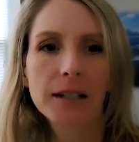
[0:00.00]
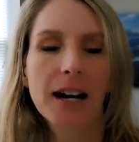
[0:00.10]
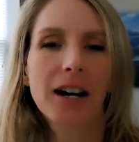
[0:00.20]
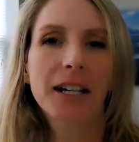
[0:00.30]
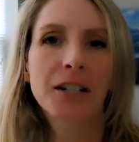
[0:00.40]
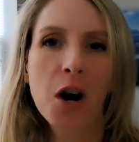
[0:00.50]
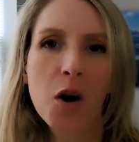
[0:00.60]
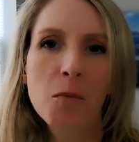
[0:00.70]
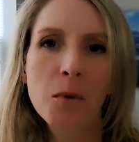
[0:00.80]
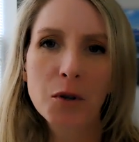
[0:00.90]
Now, I
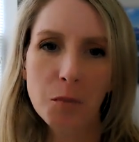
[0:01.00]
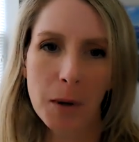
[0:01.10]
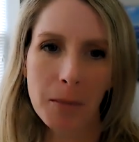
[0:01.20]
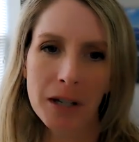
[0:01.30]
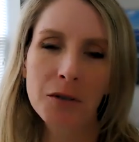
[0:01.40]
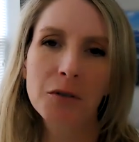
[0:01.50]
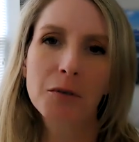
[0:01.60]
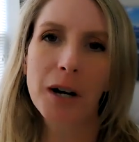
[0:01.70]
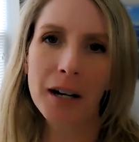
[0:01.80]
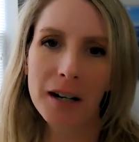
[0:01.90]
know most women who
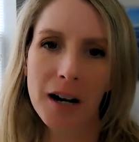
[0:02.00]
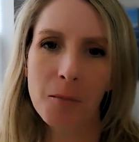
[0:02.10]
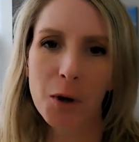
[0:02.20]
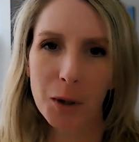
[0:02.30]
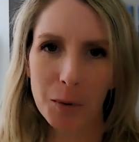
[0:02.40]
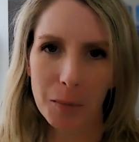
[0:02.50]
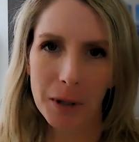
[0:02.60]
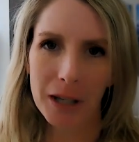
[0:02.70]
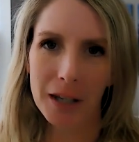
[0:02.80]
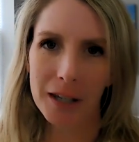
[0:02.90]
want to come work with
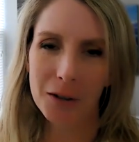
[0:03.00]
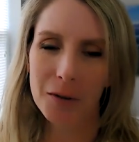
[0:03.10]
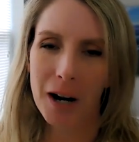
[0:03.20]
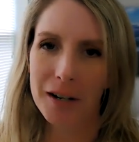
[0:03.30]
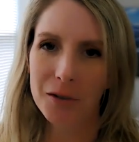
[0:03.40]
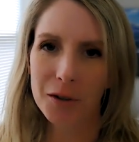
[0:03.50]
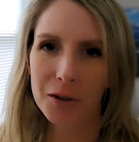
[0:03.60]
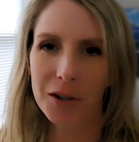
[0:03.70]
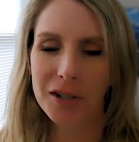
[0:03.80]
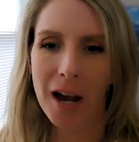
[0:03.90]
me, you guys are
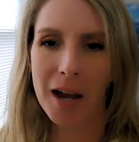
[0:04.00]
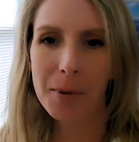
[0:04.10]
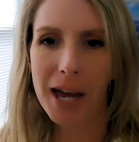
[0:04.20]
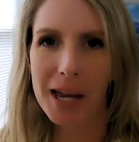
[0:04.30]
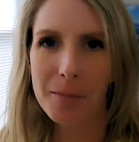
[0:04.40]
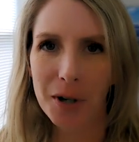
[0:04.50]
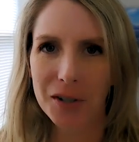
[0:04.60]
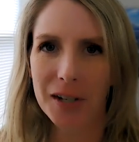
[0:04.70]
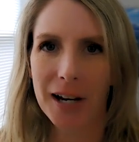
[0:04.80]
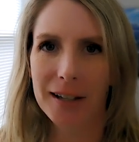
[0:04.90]
the type A
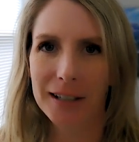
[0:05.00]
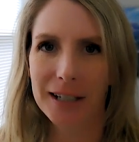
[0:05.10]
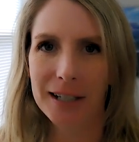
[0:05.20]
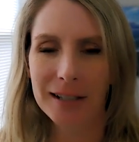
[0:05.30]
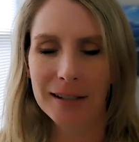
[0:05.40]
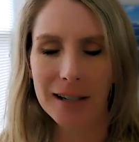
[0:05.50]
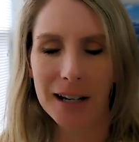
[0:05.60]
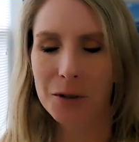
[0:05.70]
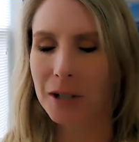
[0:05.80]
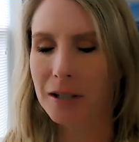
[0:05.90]
personalities. I
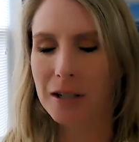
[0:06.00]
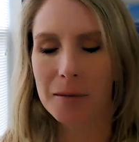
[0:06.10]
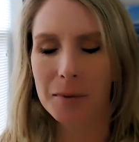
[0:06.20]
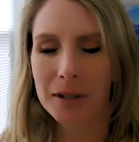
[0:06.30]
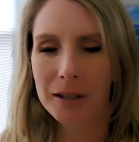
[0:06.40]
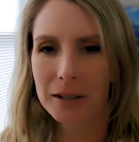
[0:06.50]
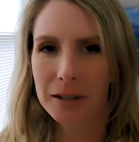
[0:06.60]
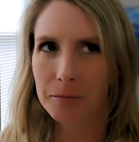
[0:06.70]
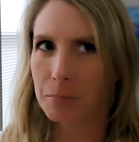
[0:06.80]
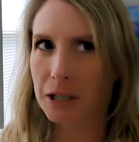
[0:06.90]
do get type
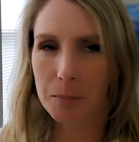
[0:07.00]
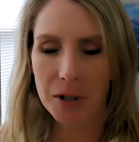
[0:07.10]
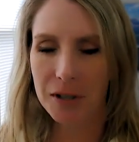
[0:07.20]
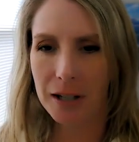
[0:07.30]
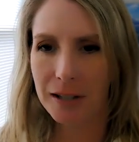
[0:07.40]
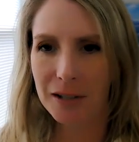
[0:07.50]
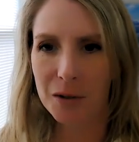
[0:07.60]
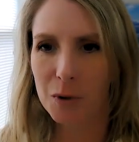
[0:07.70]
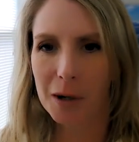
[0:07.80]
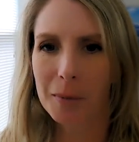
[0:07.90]
B personalities as
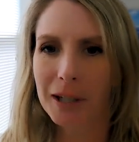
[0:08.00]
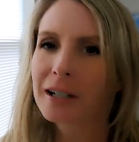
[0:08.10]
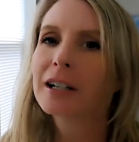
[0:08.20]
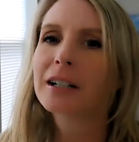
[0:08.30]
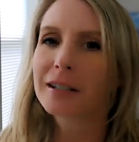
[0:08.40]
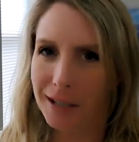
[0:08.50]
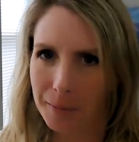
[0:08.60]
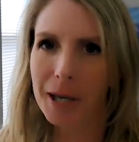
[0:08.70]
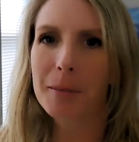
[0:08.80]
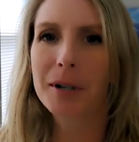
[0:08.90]
well, but
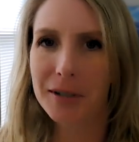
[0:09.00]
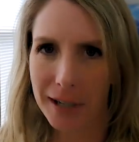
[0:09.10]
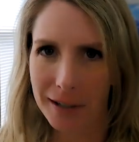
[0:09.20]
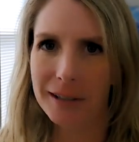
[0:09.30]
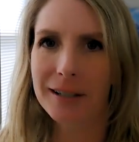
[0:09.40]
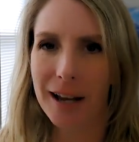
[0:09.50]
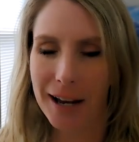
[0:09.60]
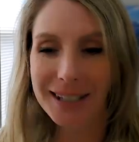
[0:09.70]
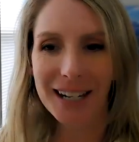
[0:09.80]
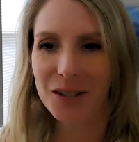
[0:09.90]
type A personalities, I
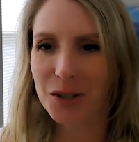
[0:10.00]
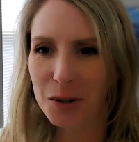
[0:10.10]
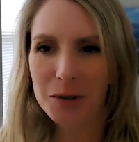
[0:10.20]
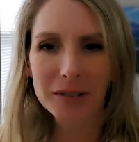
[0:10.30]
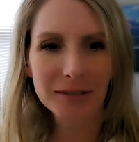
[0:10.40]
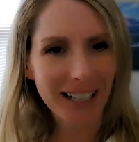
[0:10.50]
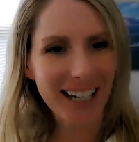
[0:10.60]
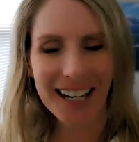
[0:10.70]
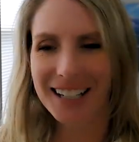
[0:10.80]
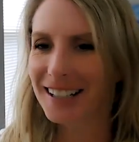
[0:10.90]
get you. I
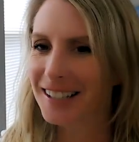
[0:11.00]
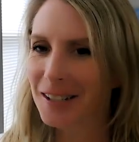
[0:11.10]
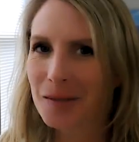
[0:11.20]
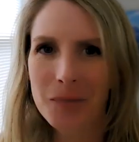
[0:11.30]
get it.